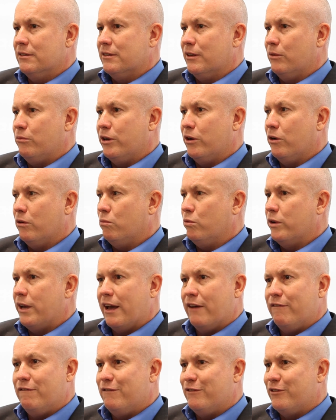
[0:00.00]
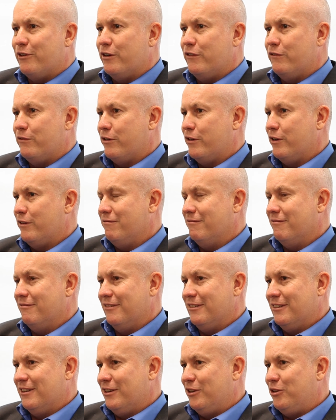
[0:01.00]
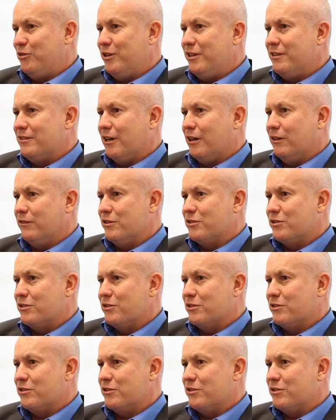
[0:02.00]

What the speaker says: And we have very, very detailed